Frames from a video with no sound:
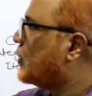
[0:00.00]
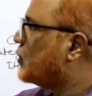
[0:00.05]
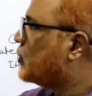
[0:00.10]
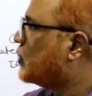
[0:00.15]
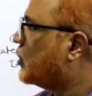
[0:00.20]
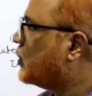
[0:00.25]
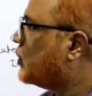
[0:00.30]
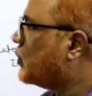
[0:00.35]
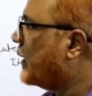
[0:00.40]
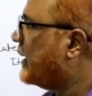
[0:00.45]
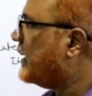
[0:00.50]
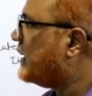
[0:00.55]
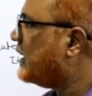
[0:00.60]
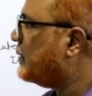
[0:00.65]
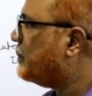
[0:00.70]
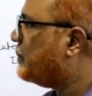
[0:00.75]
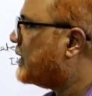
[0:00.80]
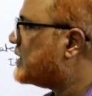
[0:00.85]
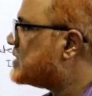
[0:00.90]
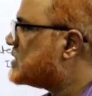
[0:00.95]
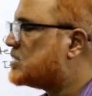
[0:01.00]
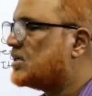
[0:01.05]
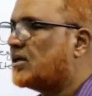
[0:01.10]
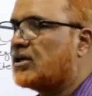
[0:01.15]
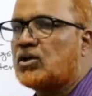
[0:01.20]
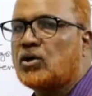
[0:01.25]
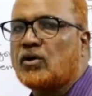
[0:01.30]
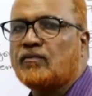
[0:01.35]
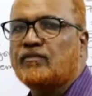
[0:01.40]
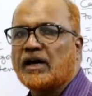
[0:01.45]
So
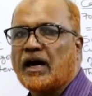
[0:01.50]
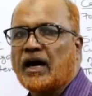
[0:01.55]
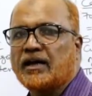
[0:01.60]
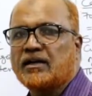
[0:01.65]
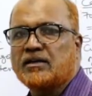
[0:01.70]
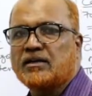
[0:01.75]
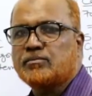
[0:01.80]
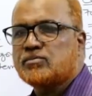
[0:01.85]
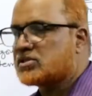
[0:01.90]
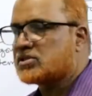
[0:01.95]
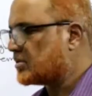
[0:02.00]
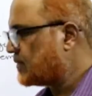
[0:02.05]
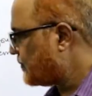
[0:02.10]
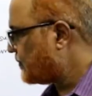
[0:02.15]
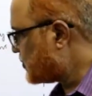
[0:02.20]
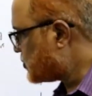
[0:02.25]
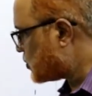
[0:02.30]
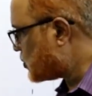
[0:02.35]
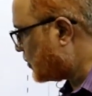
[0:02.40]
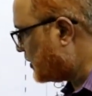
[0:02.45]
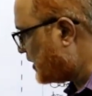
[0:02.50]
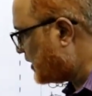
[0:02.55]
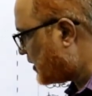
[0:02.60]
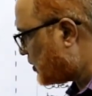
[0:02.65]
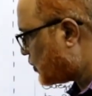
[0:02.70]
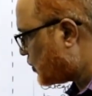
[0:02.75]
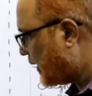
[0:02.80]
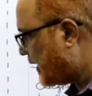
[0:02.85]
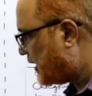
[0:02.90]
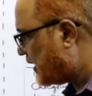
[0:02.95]
20% the items, so here
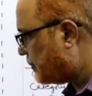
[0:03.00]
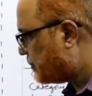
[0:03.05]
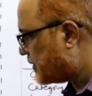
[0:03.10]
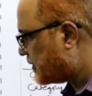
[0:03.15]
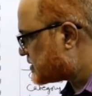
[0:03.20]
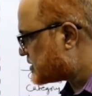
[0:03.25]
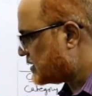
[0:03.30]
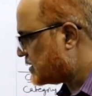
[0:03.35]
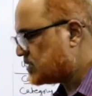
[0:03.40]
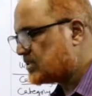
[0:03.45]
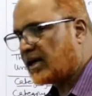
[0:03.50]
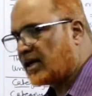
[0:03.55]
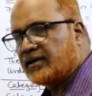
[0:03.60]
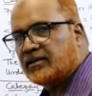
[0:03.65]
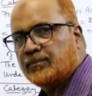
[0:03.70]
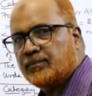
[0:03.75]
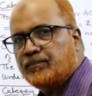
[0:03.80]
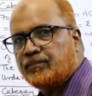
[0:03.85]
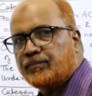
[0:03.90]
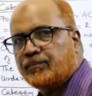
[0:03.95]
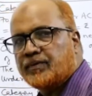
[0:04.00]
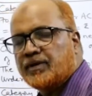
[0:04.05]
20% is item.